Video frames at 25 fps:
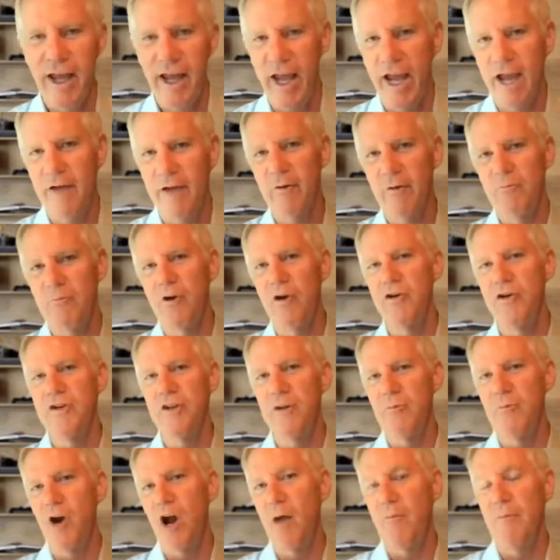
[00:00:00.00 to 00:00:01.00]
have approached
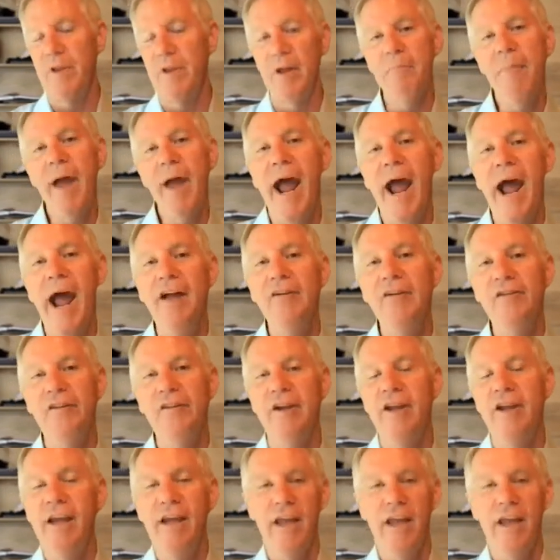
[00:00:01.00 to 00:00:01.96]
the problem in the past,